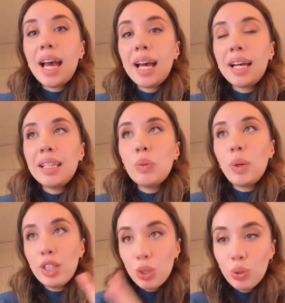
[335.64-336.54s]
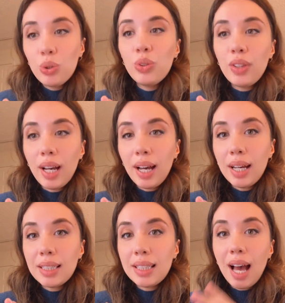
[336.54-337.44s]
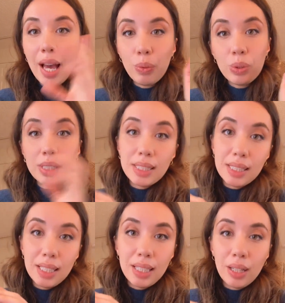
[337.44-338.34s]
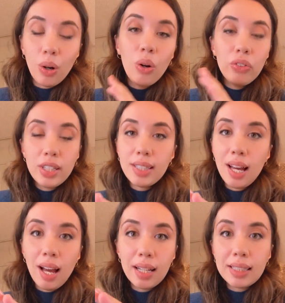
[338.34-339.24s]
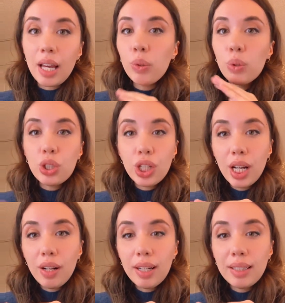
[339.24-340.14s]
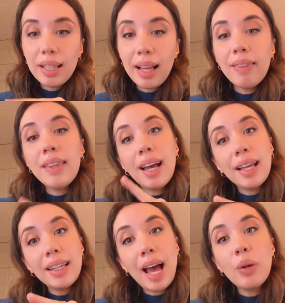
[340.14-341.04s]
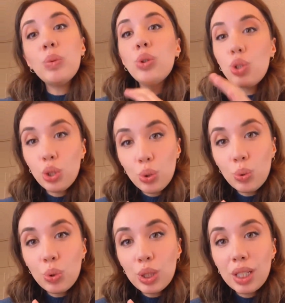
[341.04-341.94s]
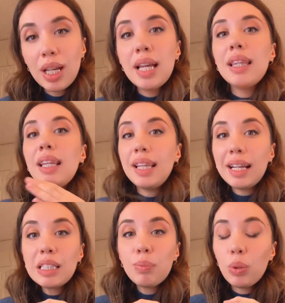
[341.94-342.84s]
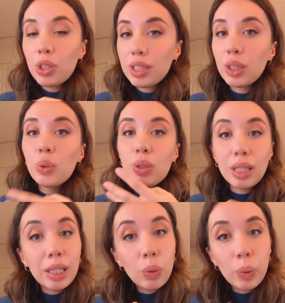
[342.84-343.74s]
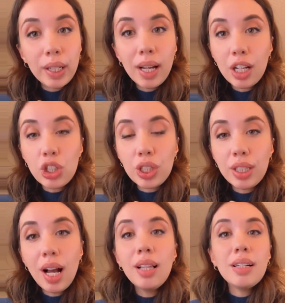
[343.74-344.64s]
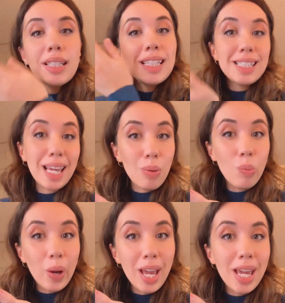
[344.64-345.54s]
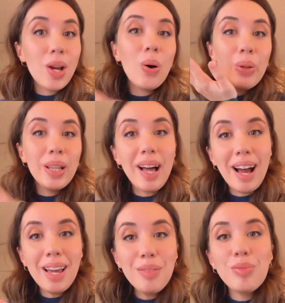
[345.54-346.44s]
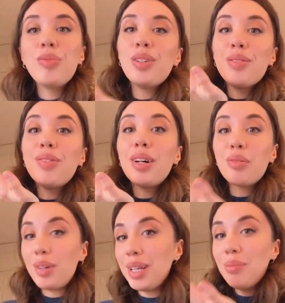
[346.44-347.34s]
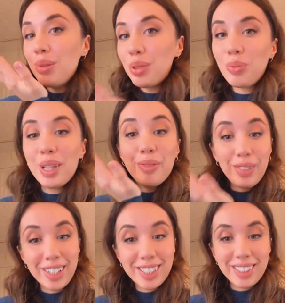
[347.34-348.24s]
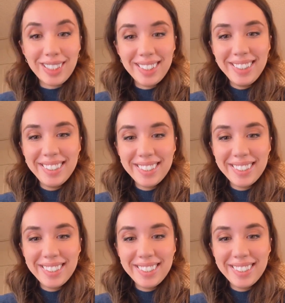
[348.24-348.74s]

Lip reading: And once you do that, I will see all the tags, I will share it, and then I will choose the next person who's gonna win $100, same way on live with a rand between function.